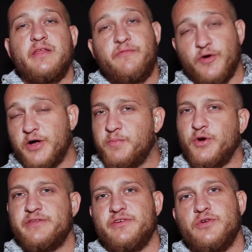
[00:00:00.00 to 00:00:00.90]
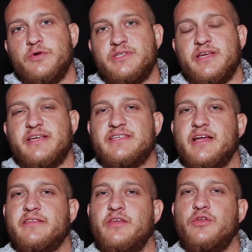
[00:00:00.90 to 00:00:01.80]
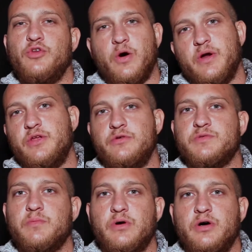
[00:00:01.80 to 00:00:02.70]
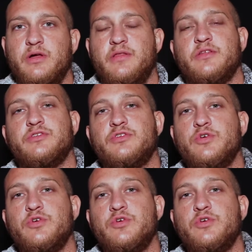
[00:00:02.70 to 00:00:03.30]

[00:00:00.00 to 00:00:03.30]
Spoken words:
The fourth point to note is that you don't want to use more than